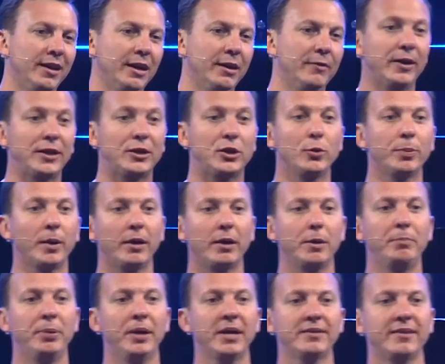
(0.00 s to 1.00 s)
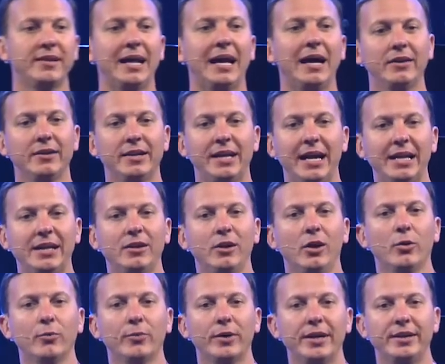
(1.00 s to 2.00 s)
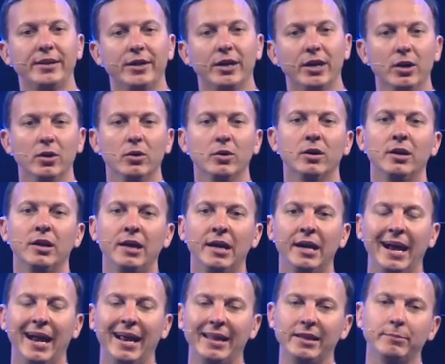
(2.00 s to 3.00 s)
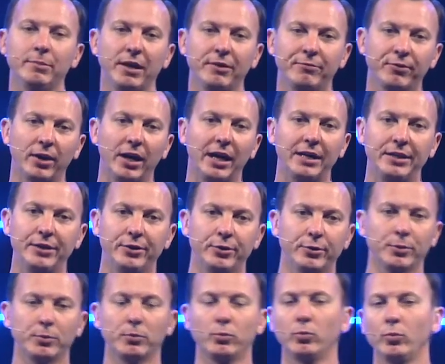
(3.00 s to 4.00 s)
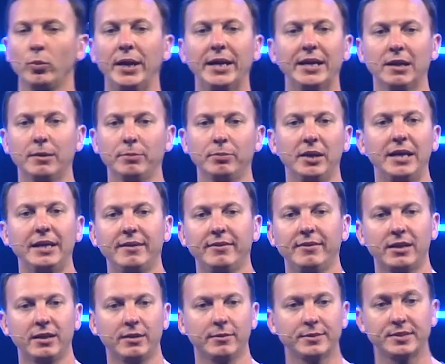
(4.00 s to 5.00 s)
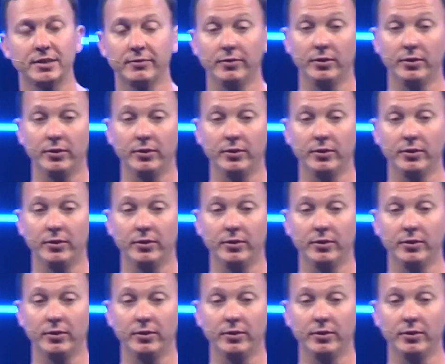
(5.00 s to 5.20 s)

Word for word: In fact, you probably picked it out and had it all ready to go. And then by Friday, you're waking up late thinking to myself,